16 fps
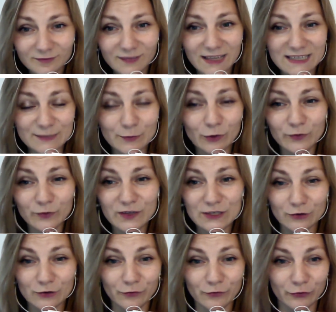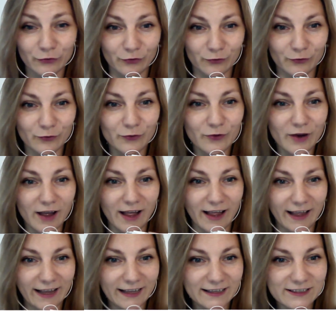small video for you,
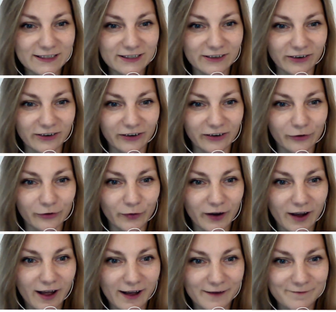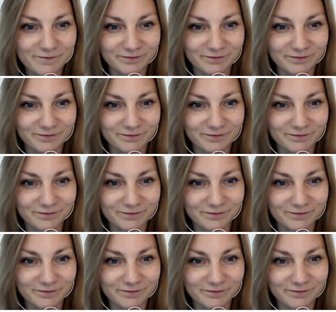and here we are.